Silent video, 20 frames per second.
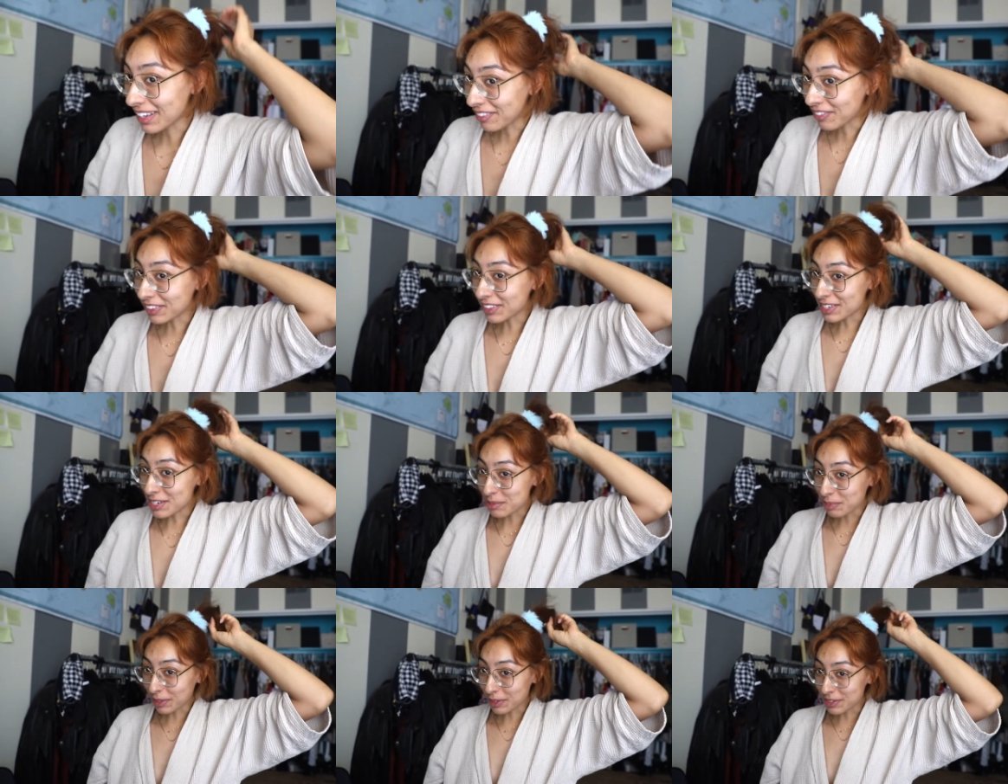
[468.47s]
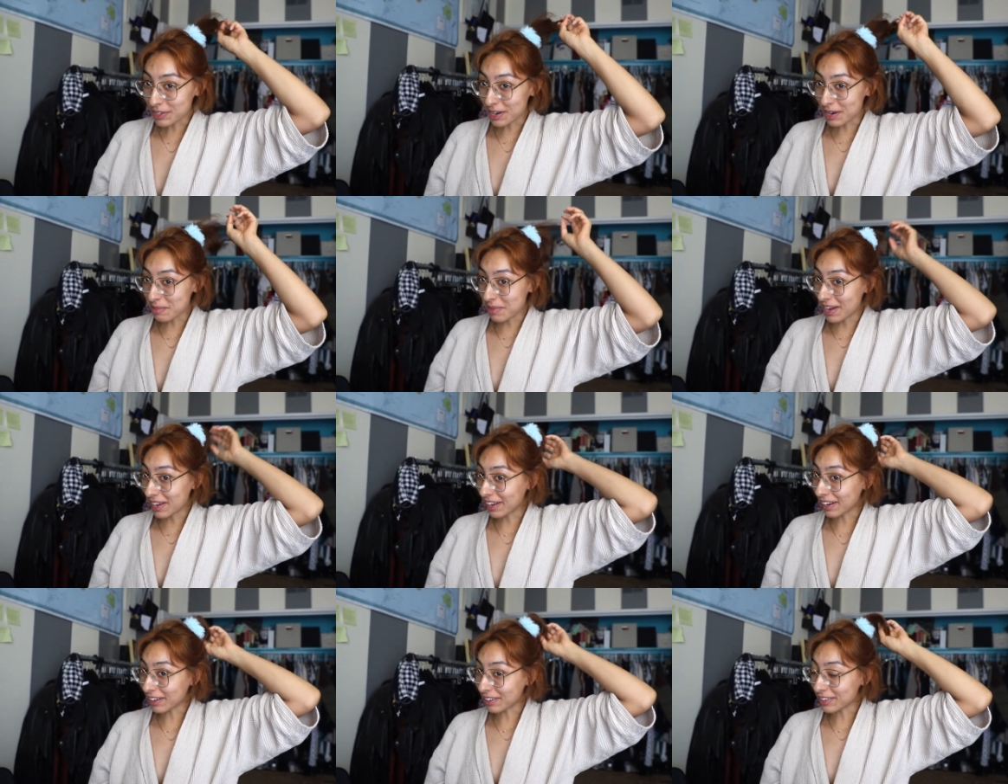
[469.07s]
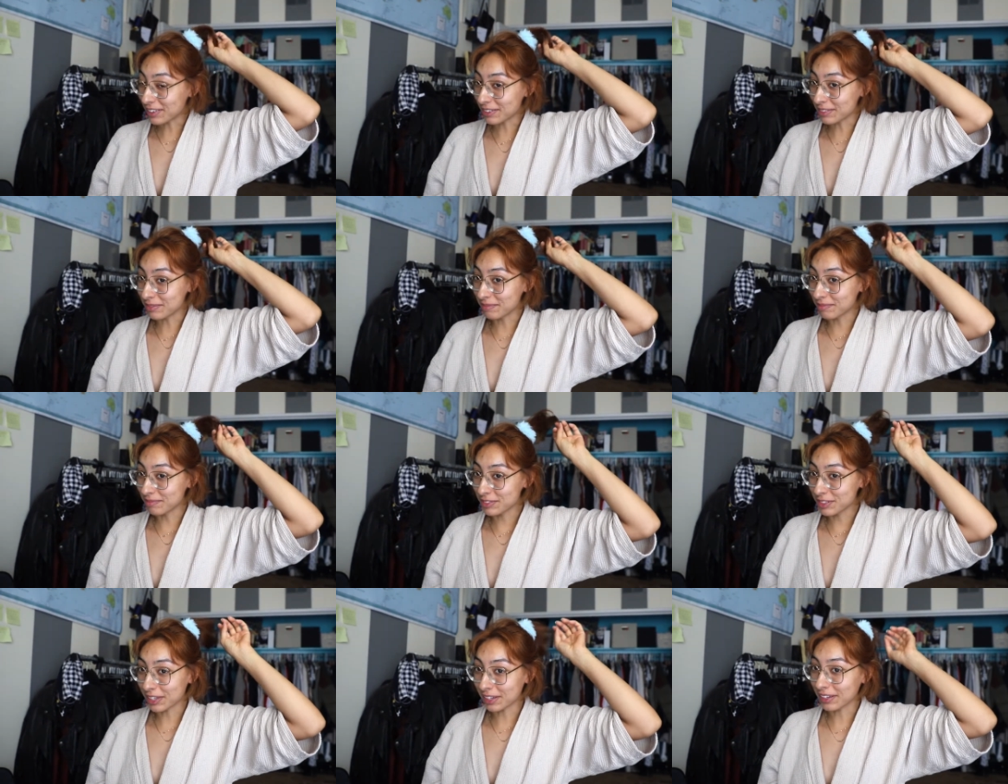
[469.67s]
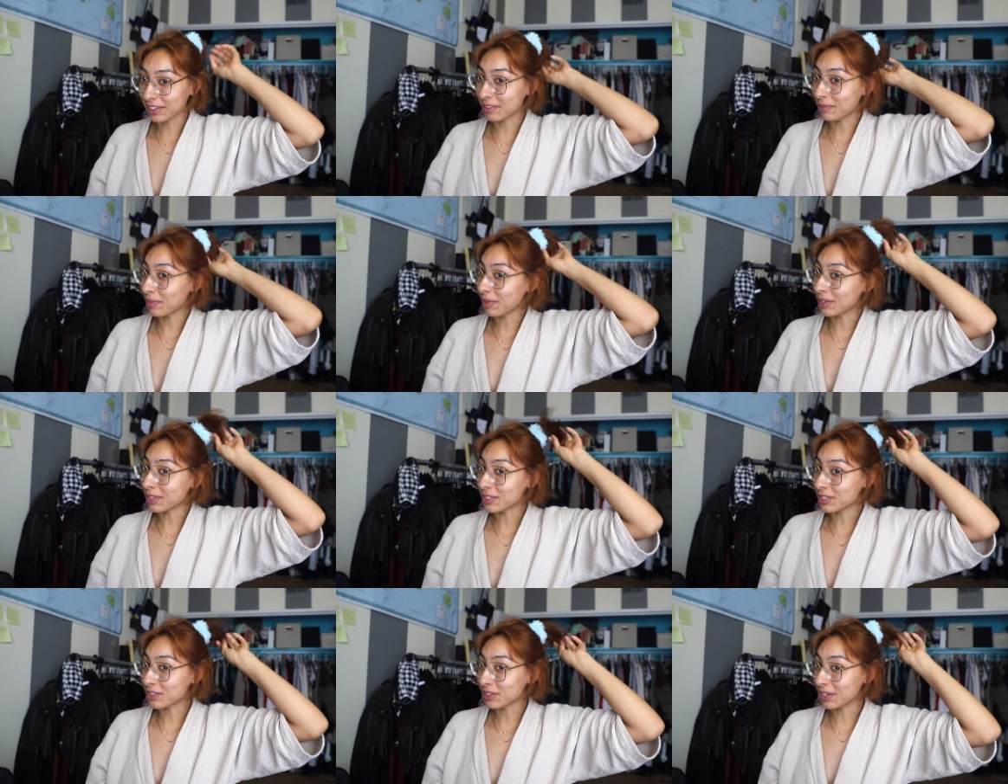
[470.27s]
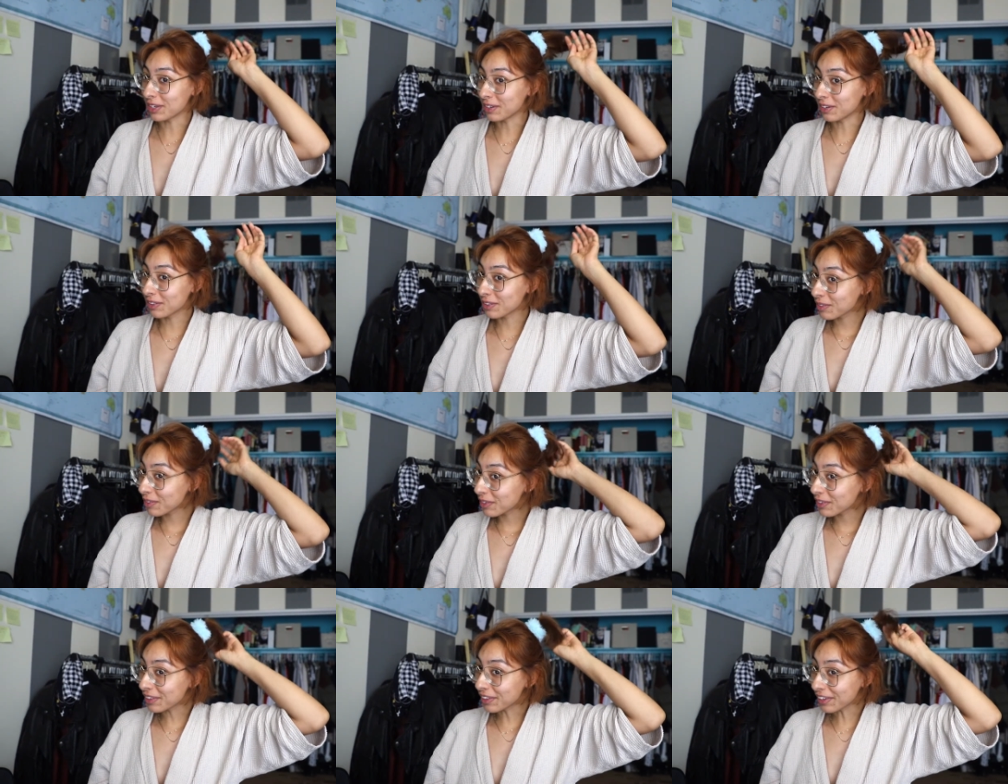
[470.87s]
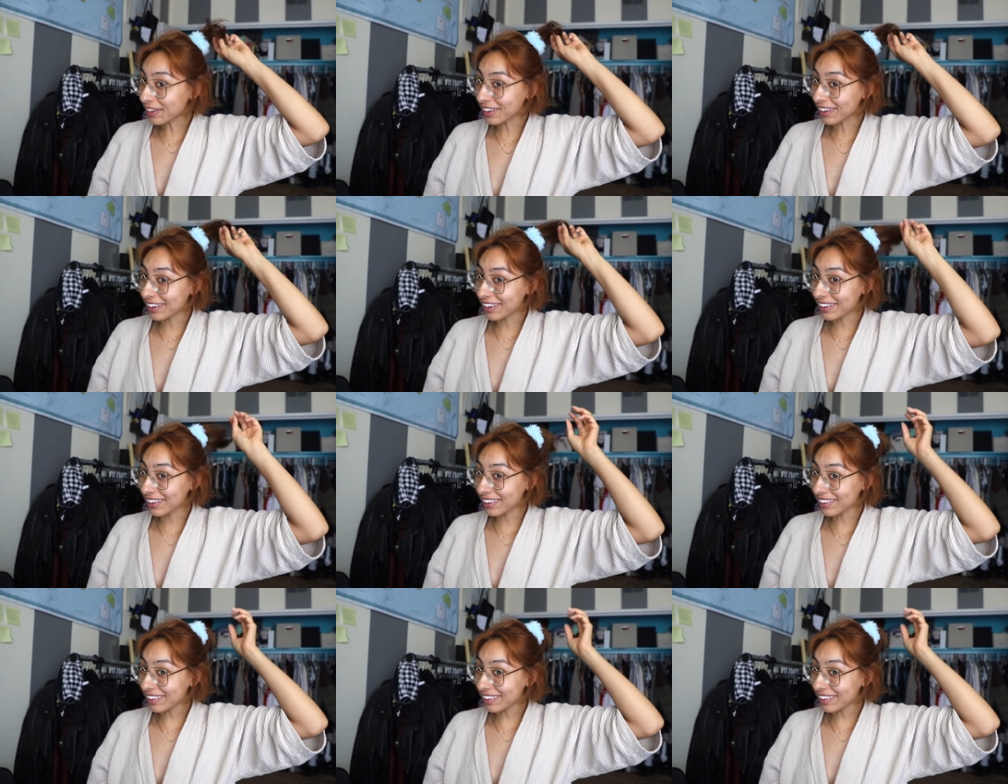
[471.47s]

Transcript: I finished blow drying my hair to, so I could run a straightener through it, look at it.